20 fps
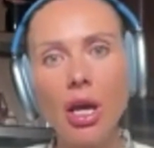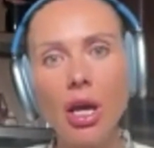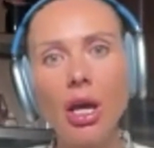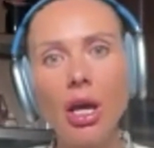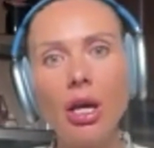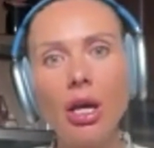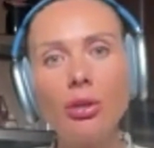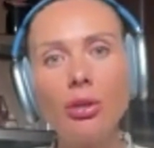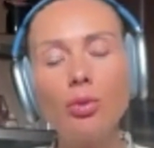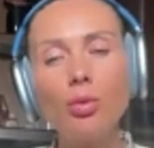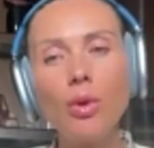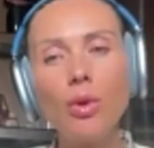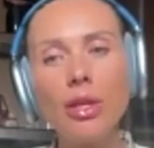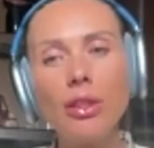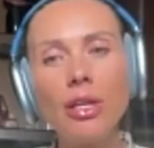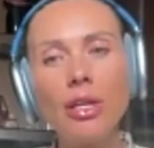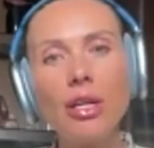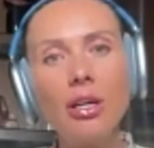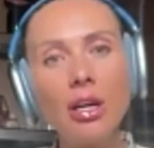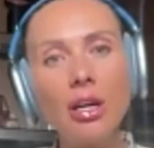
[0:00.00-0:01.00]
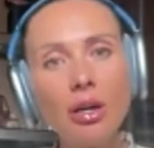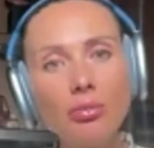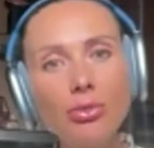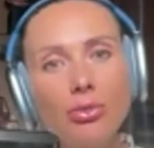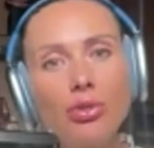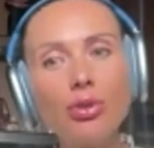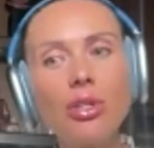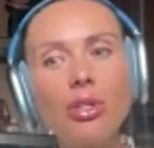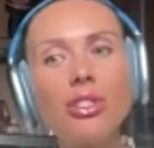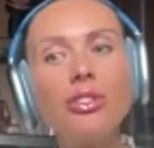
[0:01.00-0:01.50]
And when they come
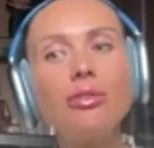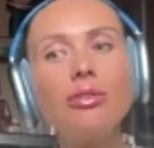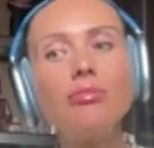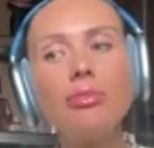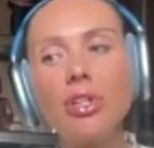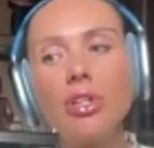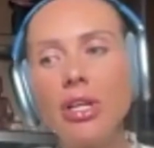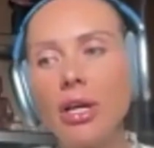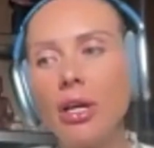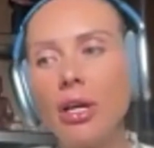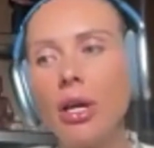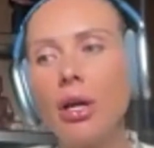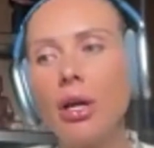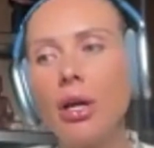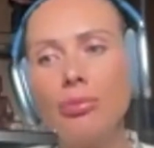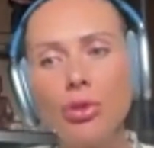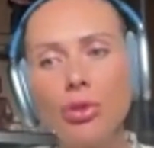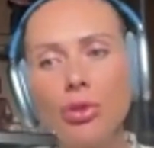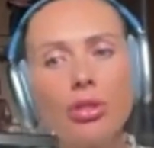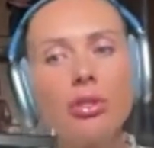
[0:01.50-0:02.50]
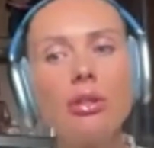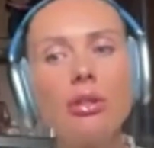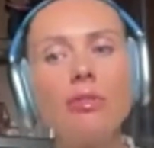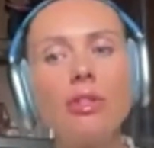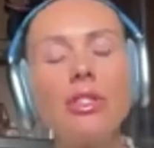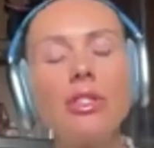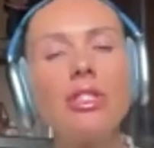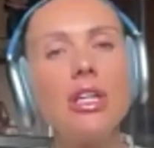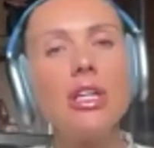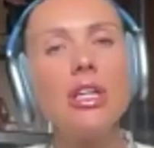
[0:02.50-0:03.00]
to it, like not
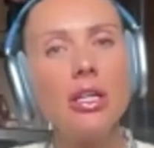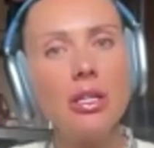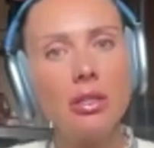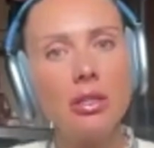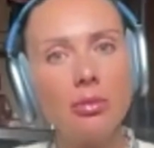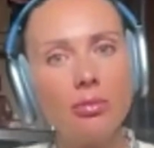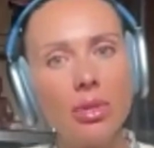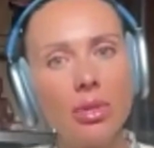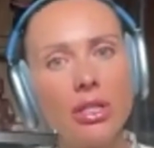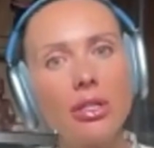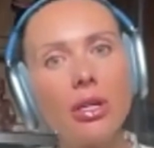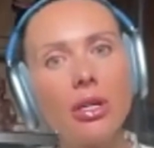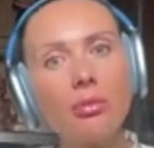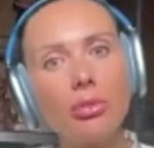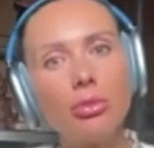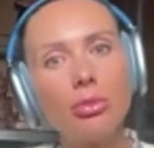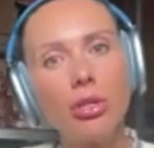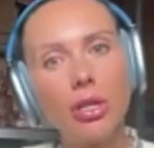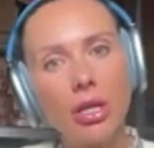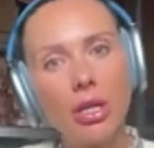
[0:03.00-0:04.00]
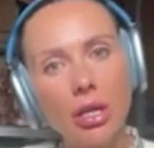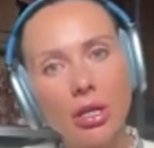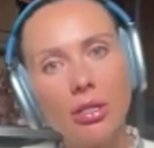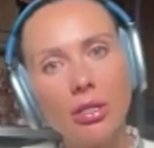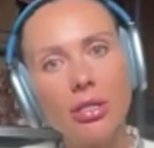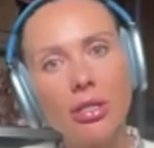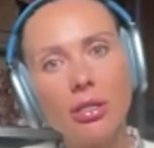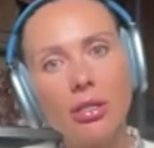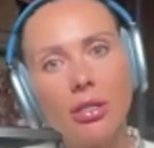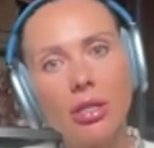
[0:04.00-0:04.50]
even dating, but
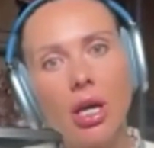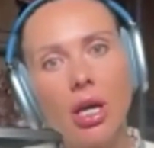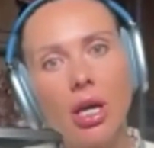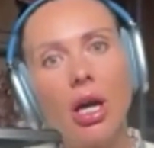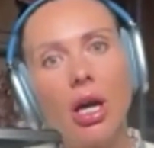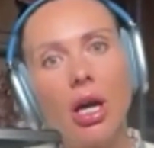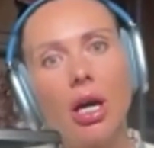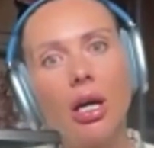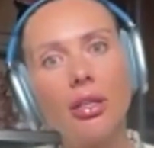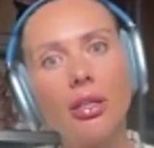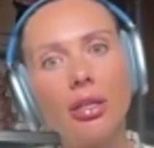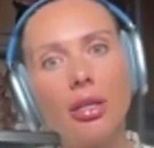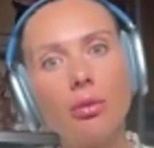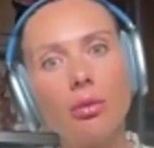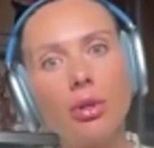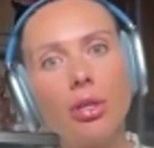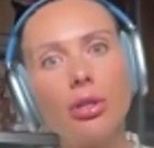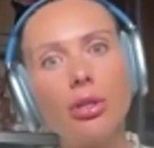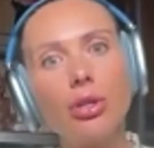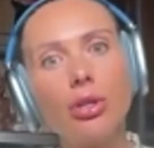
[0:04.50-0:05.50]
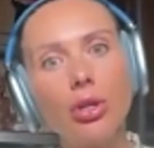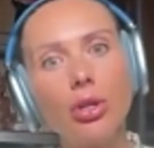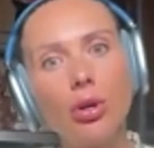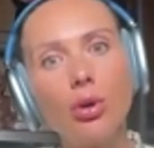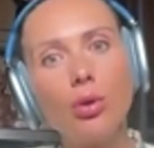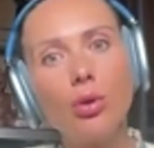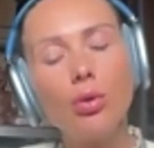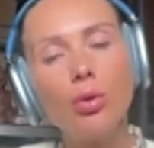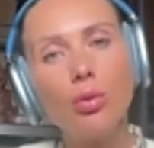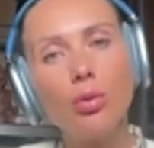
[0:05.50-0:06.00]
communicating, they will
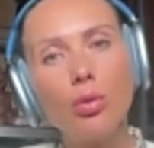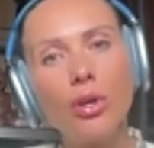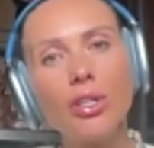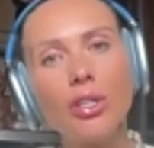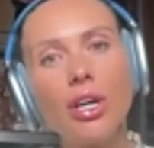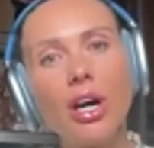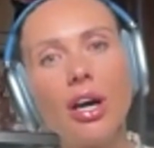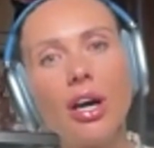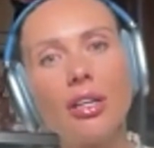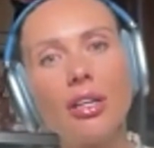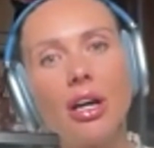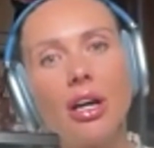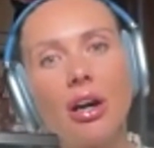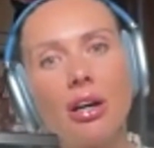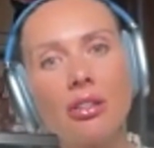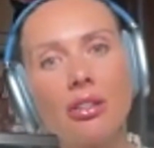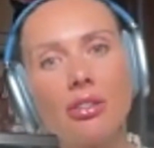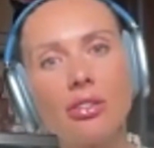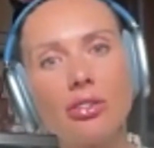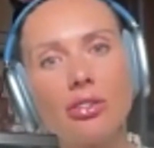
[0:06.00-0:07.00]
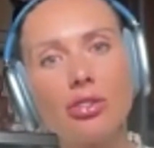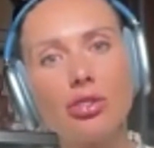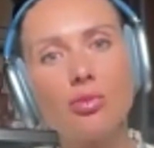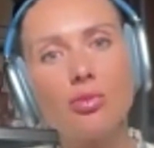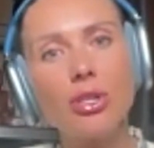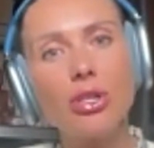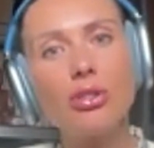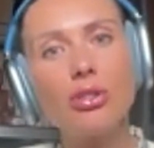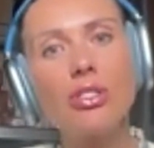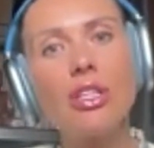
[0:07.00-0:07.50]
know what are their answers
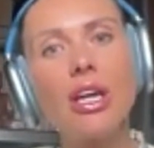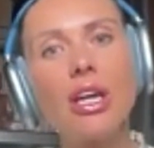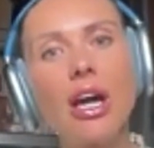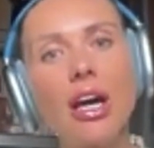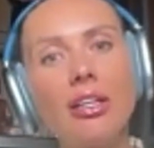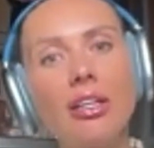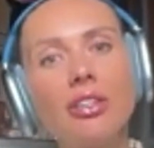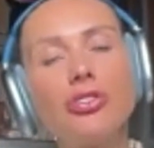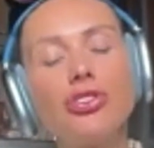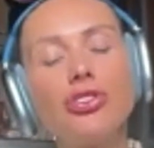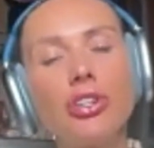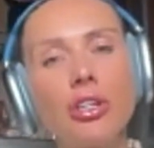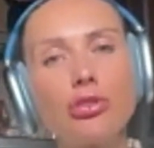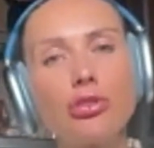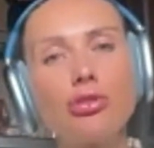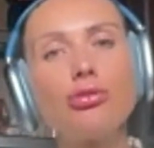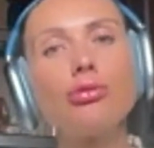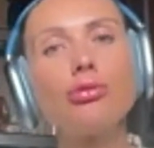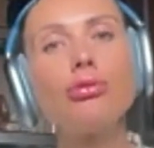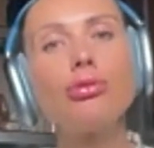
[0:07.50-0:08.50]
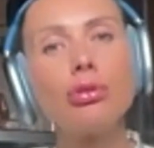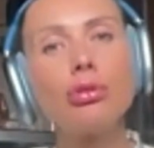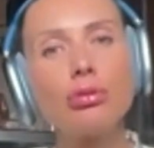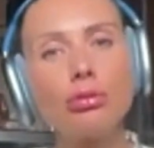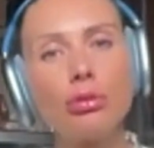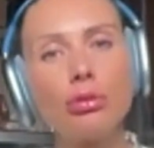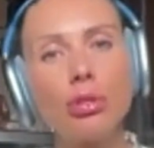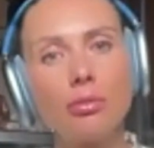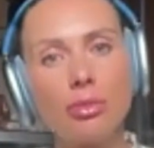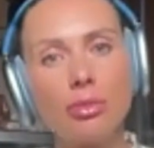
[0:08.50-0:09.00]
because they had a chance to talk
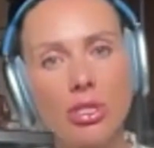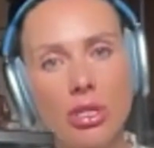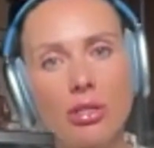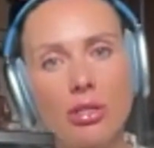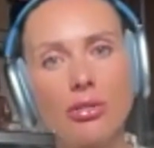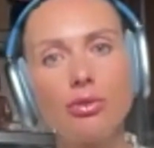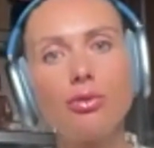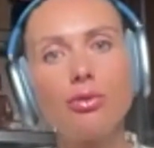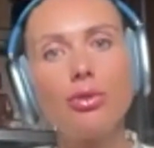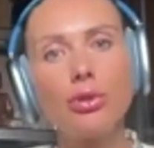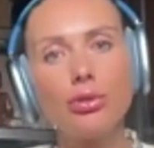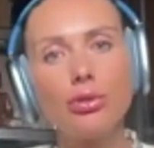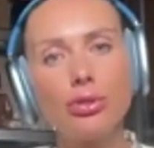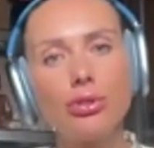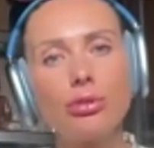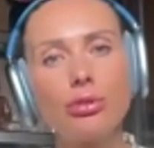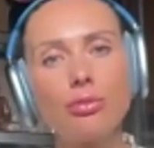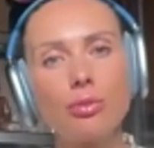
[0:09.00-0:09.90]
to themselves first.